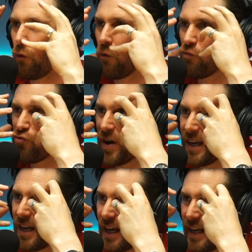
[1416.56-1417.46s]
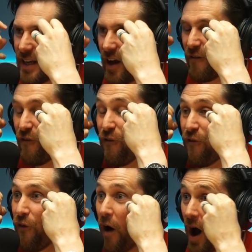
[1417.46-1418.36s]
wrinkly, like
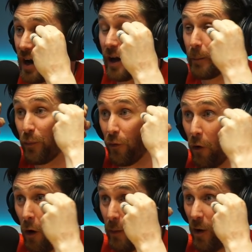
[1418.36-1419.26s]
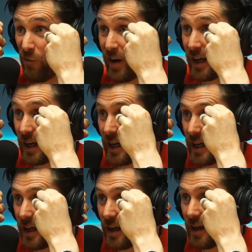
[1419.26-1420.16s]
fuck, like proper
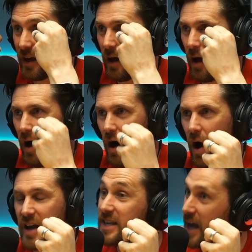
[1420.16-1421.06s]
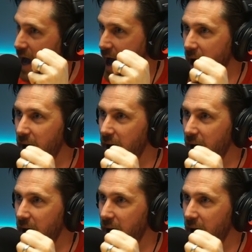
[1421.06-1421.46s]
wrinkly, like a witch. Uh, yeah.